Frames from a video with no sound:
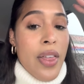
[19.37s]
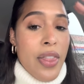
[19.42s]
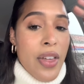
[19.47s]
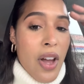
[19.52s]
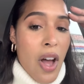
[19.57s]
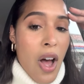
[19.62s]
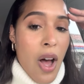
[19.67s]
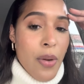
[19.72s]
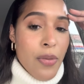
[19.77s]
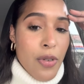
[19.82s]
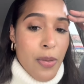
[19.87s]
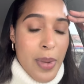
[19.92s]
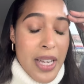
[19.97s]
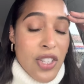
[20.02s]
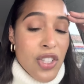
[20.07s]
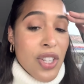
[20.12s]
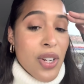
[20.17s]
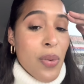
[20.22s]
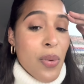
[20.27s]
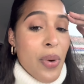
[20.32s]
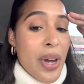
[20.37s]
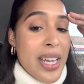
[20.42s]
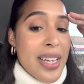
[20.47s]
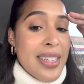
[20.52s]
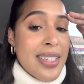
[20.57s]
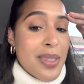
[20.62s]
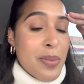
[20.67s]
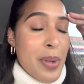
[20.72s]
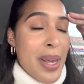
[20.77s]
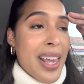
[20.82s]
the confirmation and what
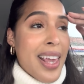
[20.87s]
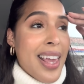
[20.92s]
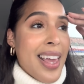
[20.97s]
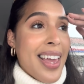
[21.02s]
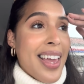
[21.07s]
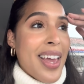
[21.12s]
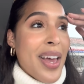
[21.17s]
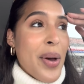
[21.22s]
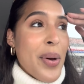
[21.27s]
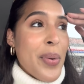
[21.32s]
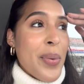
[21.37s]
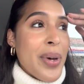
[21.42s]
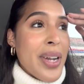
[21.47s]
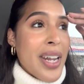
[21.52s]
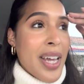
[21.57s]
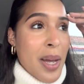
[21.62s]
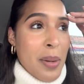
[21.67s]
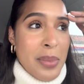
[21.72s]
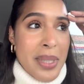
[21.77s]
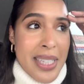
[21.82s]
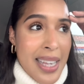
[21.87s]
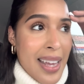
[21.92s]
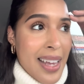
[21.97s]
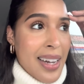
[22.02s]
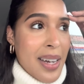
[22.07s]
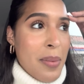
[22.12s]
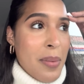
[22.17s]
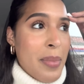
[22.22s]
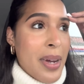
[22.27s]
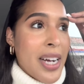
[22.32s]
he's speaking when it comes to
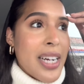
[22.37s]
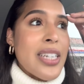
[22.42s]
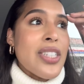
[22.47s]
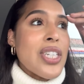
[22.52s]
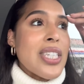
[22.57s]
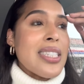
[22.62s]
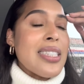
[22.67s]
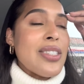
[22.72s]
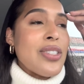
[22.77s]
kingdom marriages.